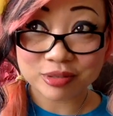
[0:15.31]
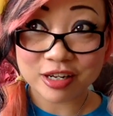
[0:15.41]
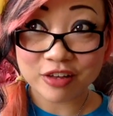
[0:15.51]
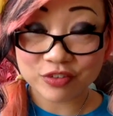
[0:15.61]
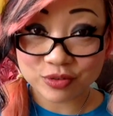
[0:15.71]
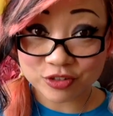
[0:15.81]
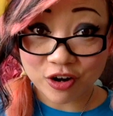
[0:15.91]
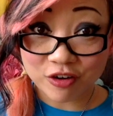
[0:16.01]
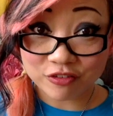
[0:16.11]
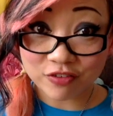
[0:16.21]
but if you
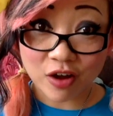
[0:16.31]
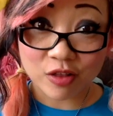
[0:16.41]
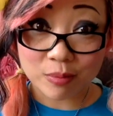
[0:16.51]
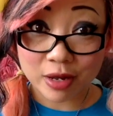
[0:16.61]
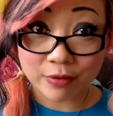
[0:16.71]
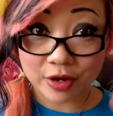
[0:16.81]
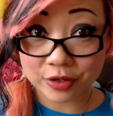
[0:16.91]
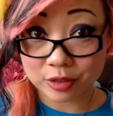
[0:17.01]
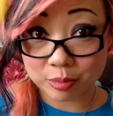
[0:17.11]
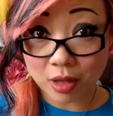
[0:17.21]
don't follow my
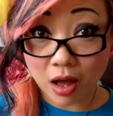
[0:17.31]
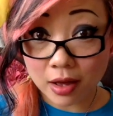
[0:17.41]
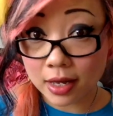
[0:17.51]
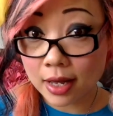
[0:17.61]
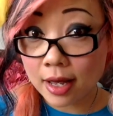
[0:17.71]
regular blog,